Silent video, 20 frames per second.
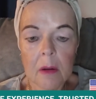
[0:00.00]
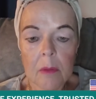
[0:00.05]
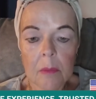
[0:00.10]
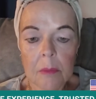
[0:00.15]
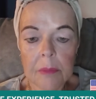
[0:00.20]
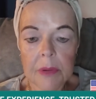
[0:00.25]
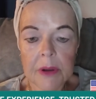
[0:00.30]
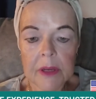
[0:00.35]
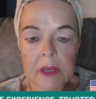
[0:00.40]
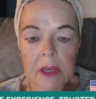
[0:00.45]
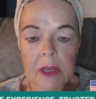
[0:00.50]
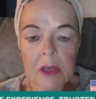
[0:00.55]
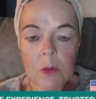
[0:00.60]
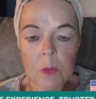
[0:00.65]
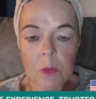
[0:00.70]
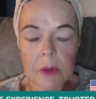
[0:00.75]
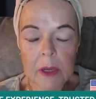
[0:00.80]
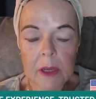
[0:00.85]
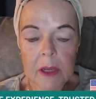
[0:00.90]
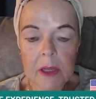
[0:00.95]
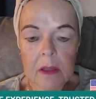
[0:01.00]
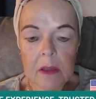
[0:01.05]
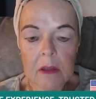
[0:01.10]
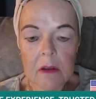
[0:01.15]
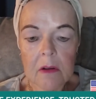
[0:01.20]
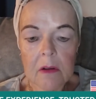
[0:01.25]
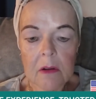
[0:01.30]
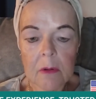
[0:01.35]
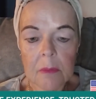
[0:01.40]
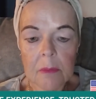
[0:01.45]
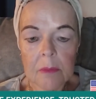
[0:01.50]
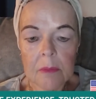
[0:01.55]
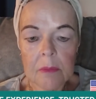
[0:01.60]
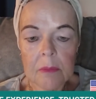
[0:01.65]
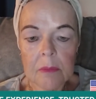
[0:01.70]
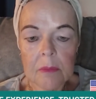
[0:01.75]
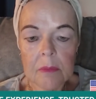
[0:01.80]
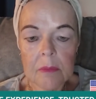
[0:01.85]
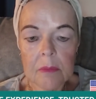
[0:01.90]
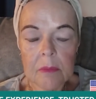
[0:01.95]
But anyway, um,
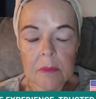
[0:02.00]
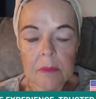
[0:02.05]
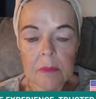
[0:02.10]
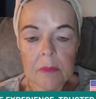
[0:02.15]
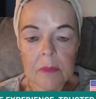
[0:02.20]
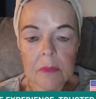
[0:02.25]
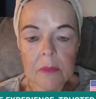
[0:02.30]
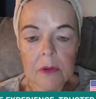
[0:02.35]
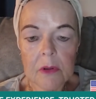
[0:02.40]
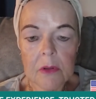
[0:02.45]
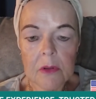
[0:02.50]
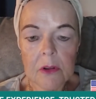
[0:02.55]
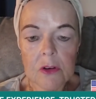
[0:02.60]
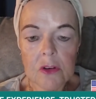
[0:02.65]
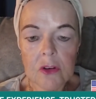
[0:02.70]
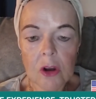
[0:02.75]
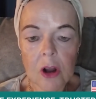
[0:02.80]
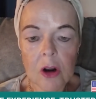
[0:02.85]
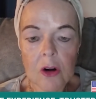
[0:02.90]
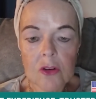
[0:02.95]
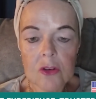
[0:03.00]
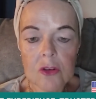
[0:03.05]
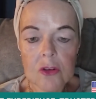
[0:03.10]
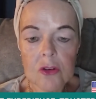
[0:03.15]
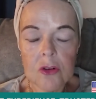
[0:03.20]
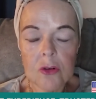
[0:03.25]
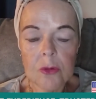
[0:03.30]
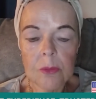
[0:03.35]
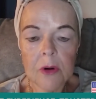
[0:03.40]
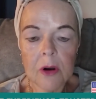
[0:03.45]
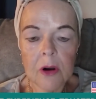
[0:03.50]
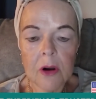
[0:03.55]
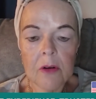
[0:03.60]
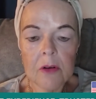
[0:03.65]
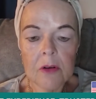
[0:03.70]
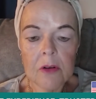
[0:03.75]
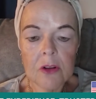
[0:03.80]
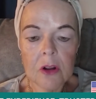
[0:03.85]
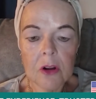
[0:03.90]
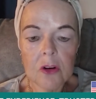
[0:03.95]
the Dr. Kumar
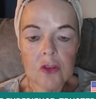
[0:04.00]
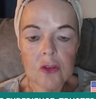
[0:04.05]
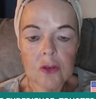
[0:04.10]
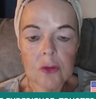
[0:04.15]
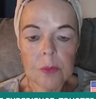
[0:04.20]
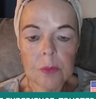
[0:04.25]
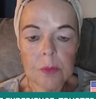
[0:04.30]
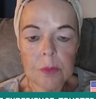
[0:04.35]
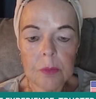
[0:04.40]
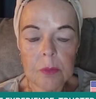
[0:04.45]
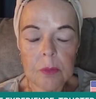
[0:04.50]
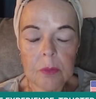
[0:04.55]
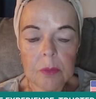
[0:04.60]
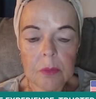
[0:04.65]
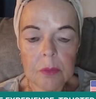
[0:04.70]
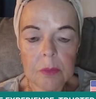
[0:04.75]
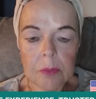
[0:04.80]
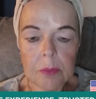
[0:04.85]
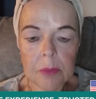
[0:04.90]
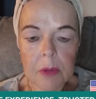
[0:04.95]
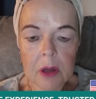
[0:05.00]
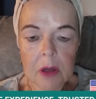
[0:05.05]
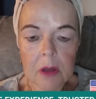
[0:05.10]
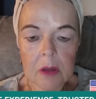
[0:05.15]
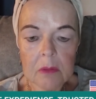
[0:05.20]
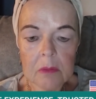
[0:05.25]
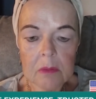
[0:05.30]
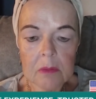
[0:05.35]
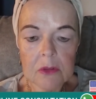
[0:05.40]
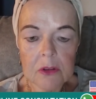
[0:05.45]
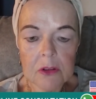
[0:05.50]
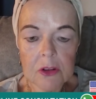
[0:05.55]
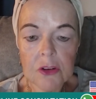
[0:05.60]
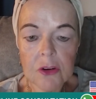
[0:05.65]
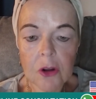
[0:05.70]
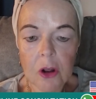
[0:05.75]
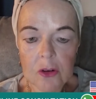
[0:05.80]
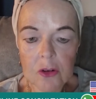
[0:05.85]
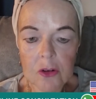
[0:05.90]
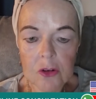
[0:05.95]
and Dr. Uh, the
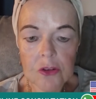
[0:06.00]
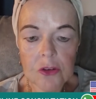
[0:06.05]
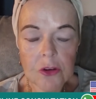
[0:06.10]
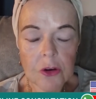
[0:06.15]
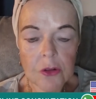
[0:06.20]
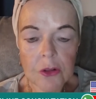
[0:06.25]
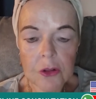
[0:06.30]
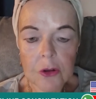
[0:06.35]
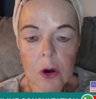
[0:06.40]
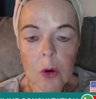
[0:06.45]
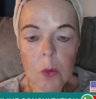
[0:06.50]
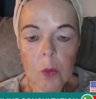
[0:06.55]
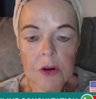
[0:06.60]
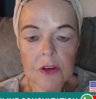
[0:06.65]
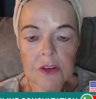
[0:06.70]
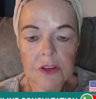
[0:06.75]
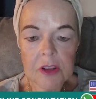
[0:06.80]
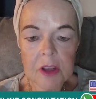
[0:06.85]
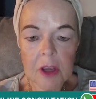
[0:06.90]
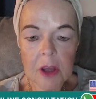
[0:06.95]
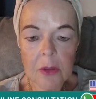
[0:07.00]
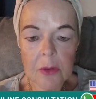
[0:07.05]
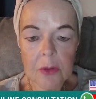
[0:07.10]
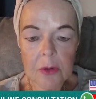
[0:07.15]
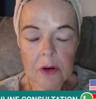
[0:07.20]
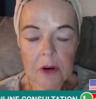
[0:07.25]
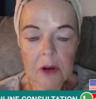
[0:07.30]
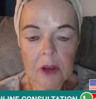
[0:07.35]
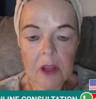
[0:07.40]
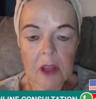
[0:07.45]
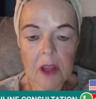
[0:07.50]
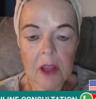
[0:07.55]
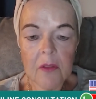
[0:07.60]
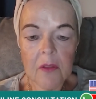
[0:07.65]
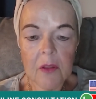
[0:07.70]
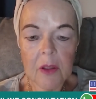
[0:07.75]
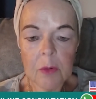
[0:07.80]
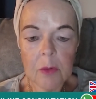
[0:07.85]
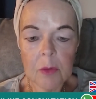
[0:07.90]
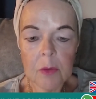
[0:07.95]
doctors there, they all worked together
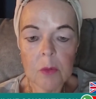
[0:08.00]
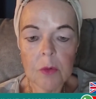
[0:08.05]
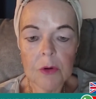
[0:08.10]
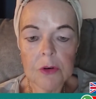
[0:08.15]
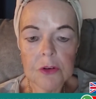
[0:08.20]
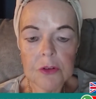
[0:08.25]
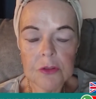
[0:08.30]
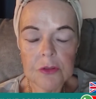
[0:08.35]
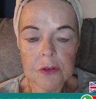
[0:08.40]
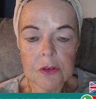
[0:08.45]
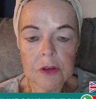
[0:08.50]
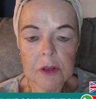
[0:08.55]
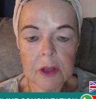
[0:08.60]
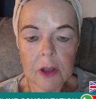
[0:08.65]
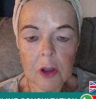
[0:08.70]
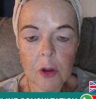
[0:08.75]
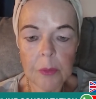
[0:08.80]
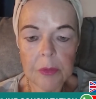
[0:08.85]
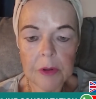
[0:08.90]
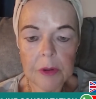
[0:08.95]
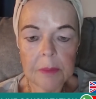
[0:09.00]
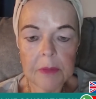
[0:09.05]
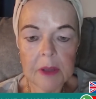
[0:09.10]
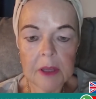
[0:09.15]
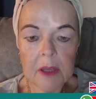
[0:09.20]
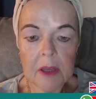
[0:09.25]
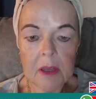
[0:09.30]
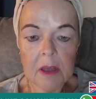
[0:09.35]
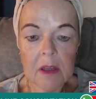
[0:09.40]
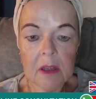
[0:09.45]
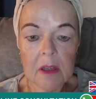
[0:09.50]
and they were wonderful in helping me.